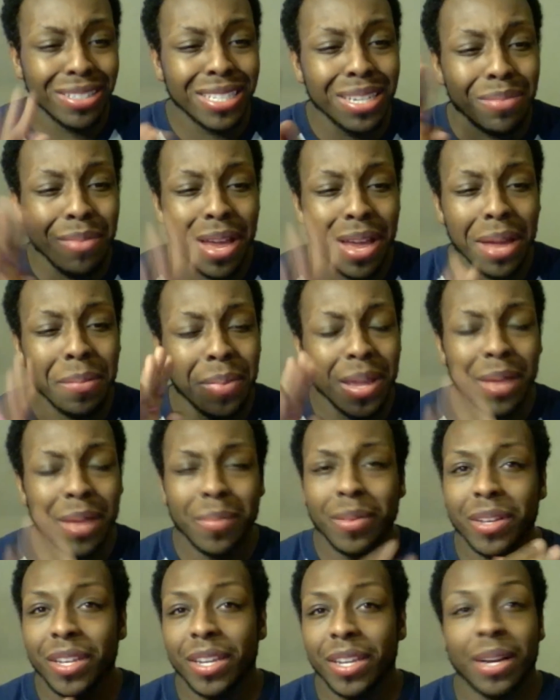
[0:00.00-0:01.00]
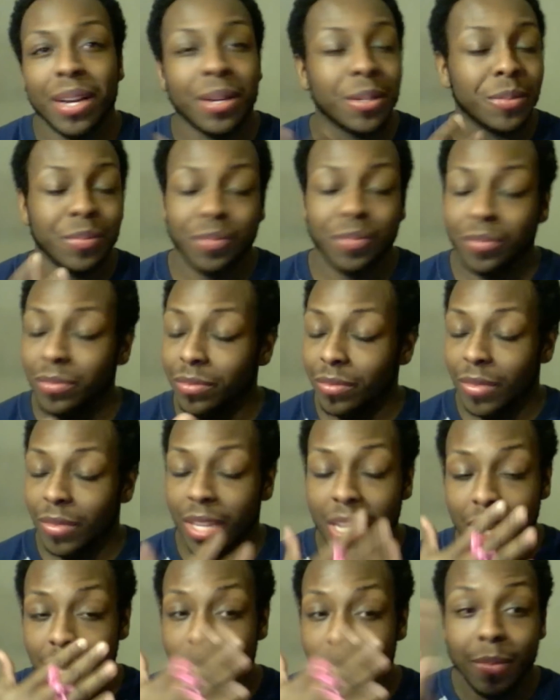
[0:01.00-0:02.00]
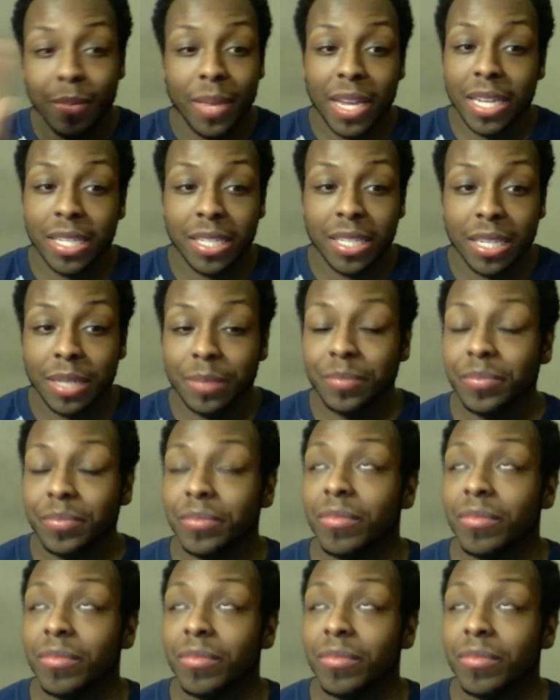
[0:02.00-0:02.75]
She made people, you know, Kenya's amazing.